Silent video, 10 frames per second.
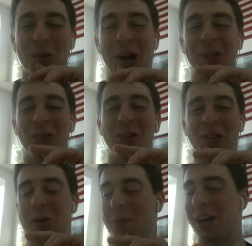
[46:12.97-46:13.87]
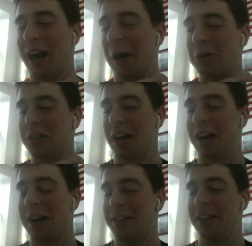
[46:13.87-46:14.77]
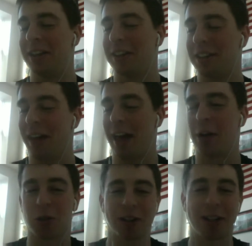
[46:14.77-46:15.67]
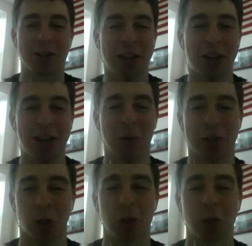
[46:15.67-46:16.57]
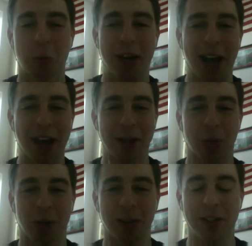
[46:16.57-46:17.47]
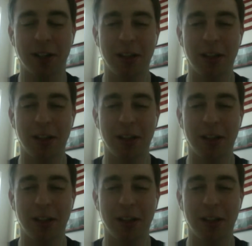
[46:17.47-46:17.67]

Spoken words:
reminds me of this, but I was on the L train yesterday, which goes from Manhattan to Brooklyn,